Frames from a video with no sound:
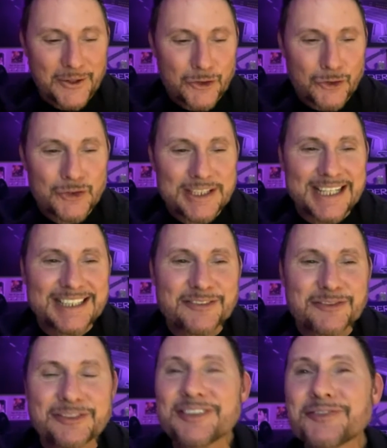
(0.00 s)

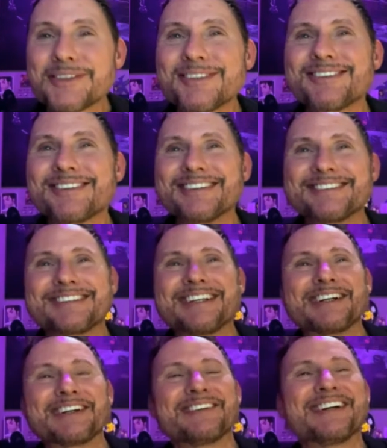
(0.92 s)
creative differences
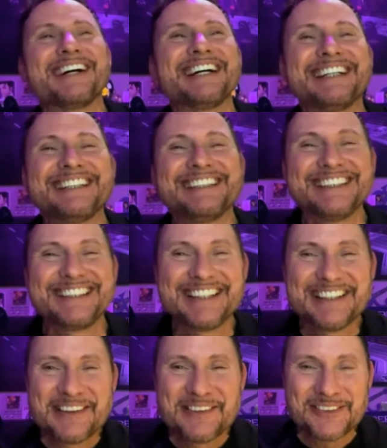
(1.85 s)
there,
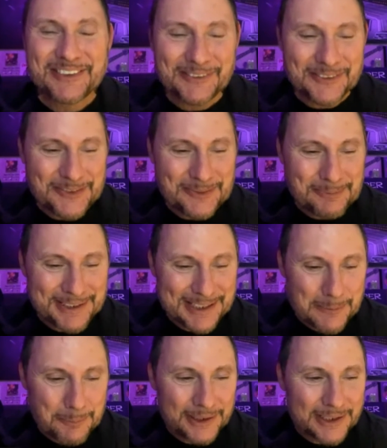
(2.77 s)
right, so to
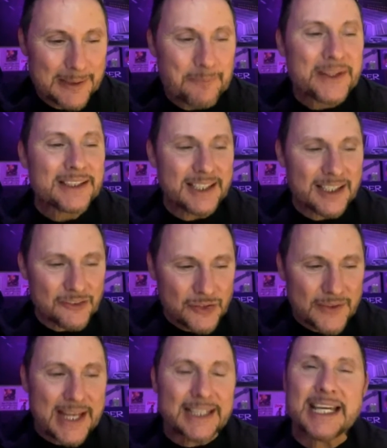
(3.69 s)
speak. But
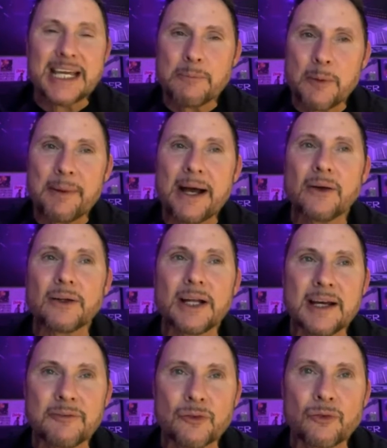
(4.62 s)
so that came about
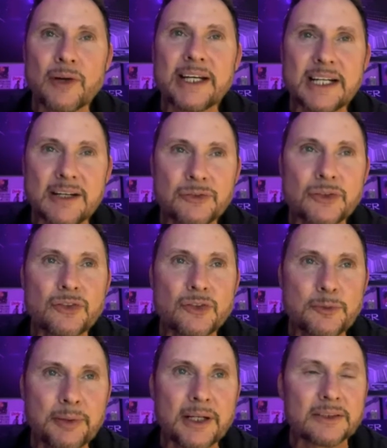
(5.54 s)
right after
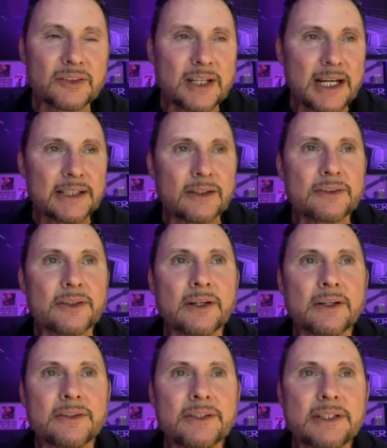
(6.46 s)
Tupac died
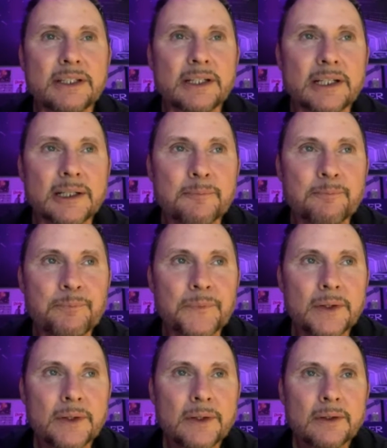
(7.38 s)
on the
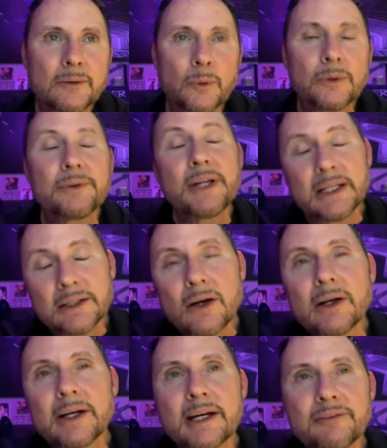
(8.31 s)
well, not
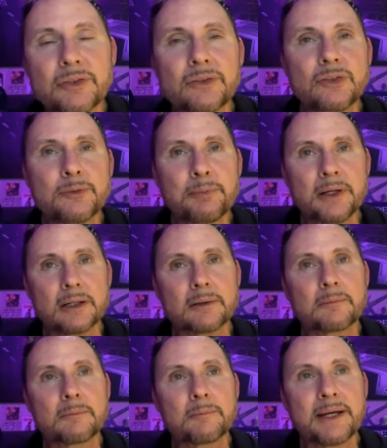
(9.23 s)
long after Tupac
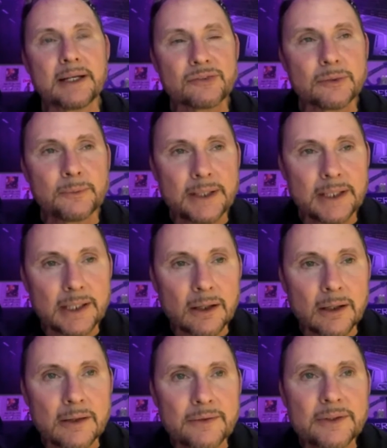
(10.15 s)
passed away.
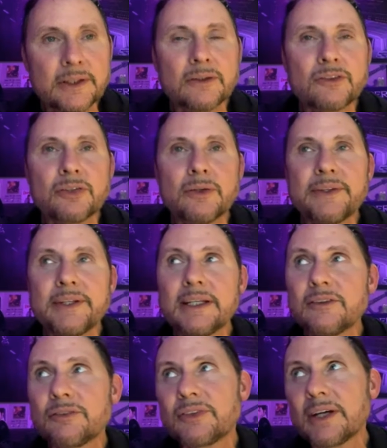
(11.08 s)
The Until the
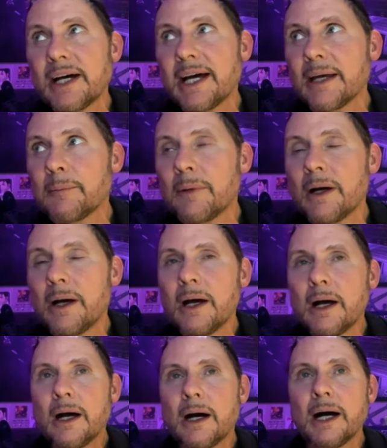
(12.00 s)
End of Time
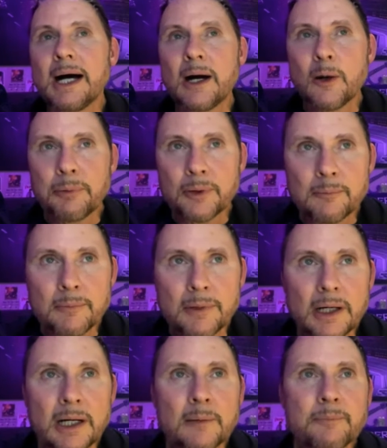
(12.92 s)

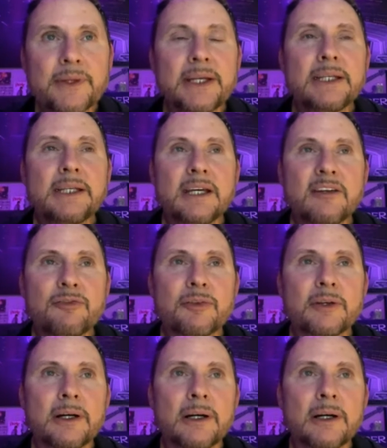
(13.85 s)
album. They gave